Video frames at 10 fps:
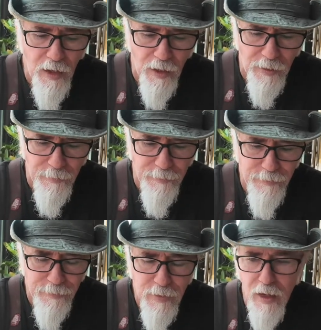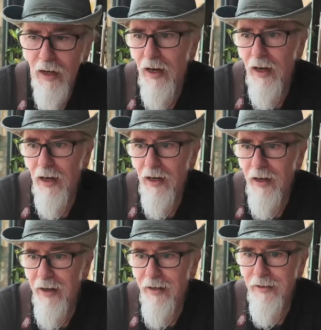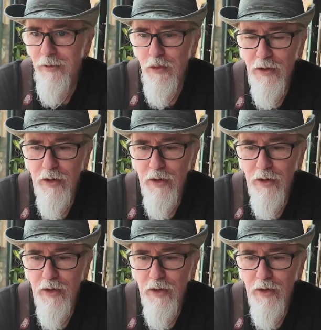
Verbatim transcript: Um, and Luke